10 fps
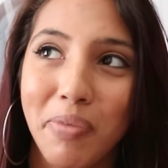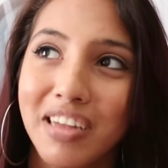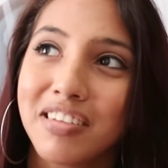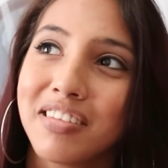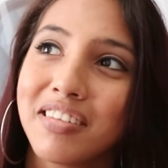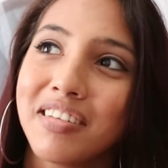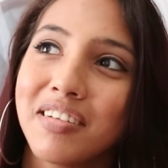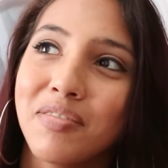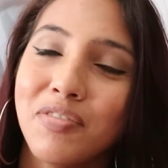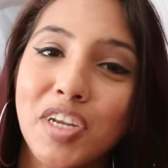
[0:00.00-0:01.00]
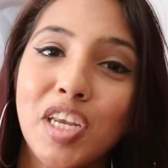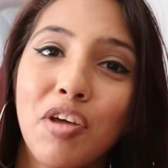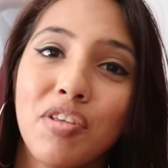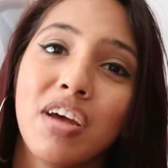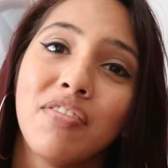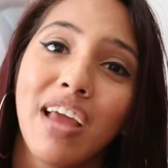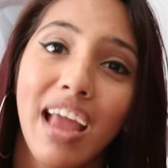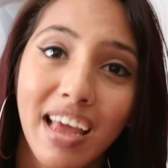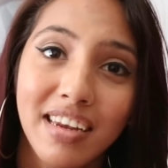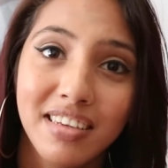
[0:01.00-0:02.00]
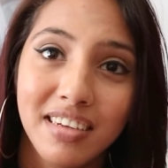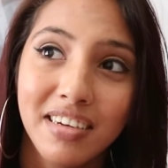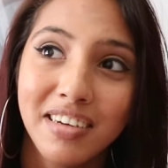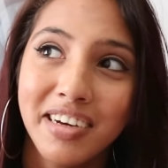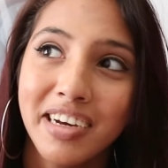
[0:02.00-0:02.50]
best video that I've edited,